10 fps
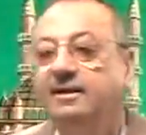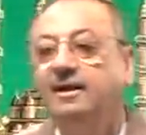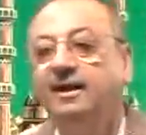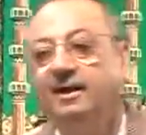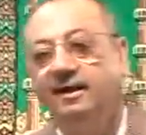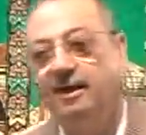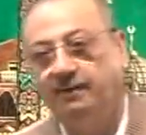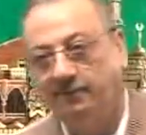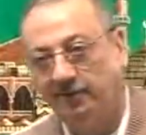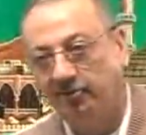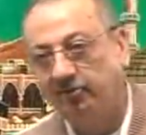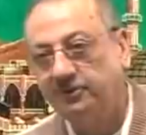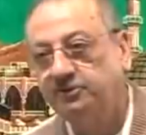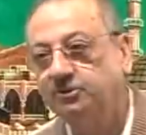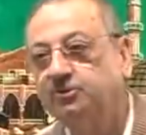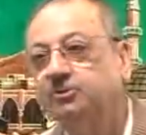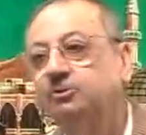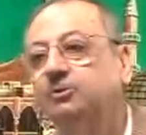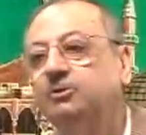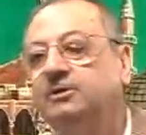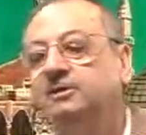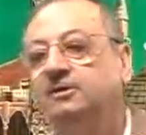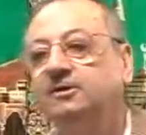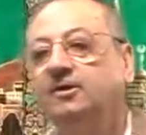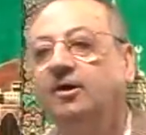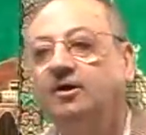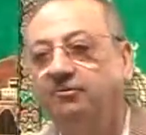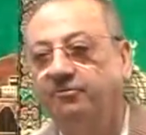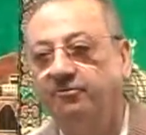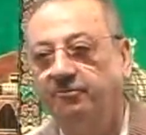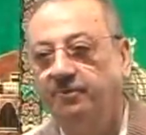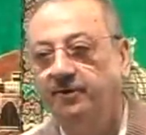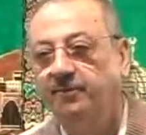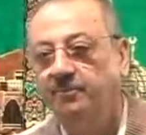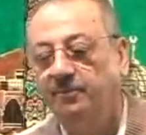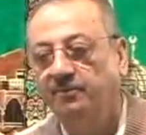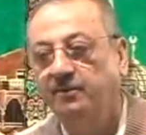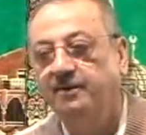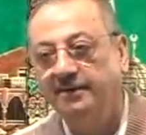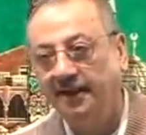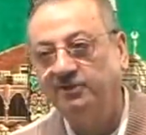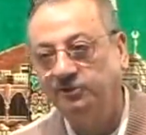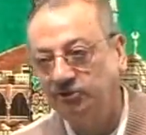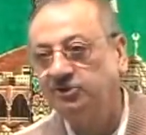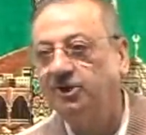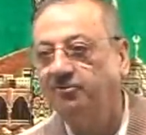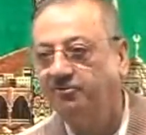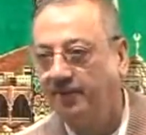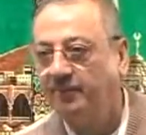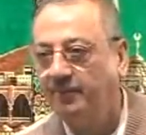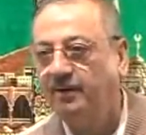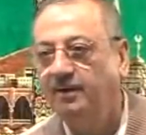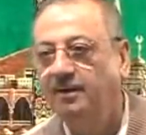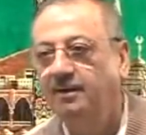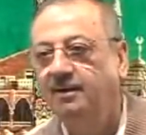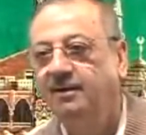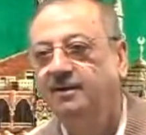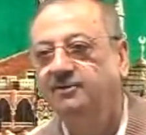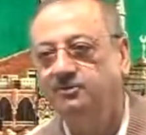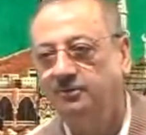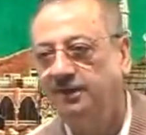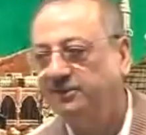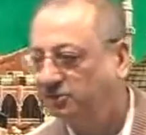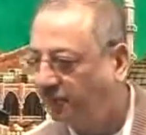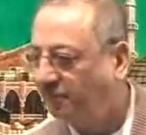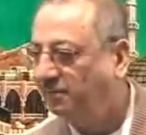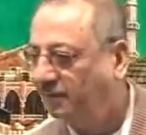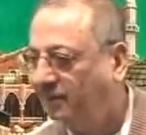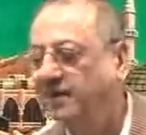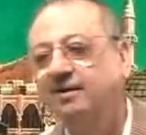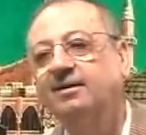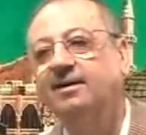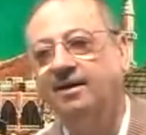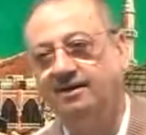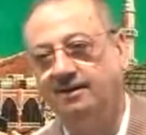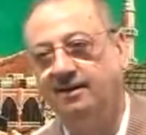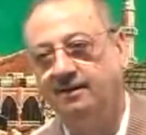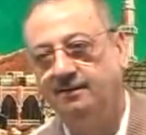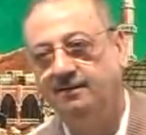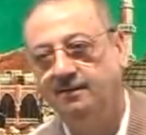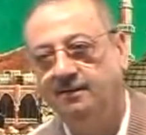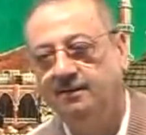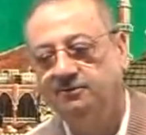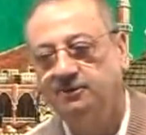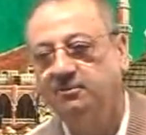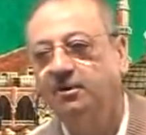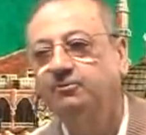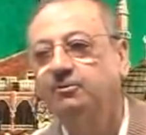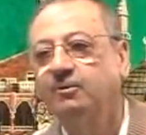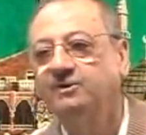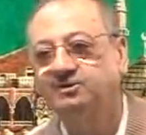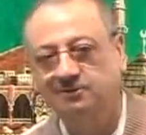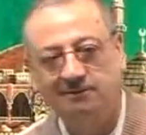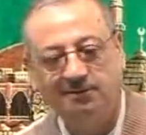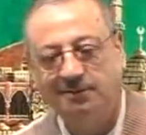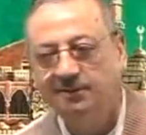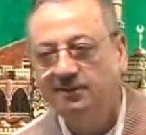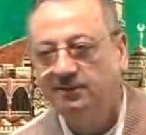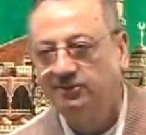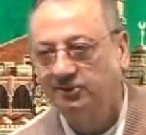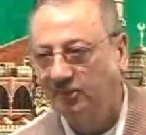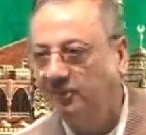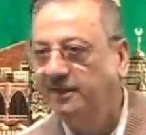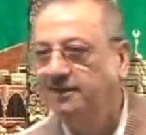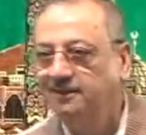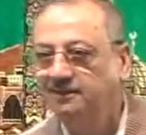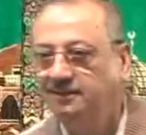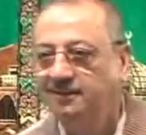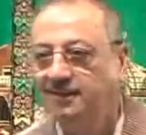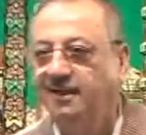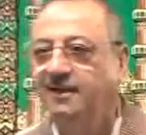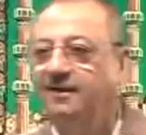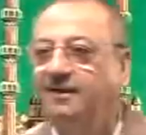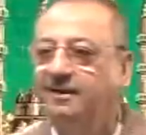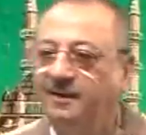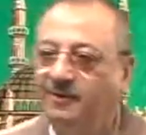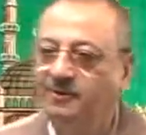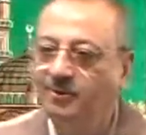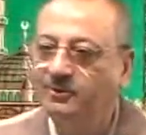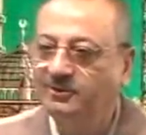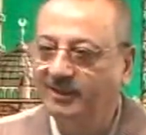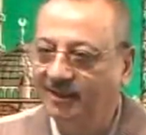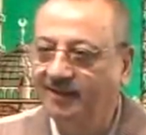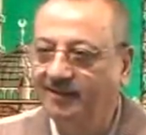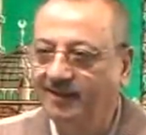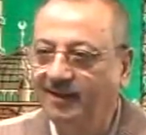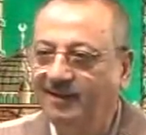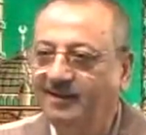Uh, I will request you to do it on a nice sheet of paper so that you have a clear cut idea. Huh? Some of you are sc scribbling uh, uh, notes here and there.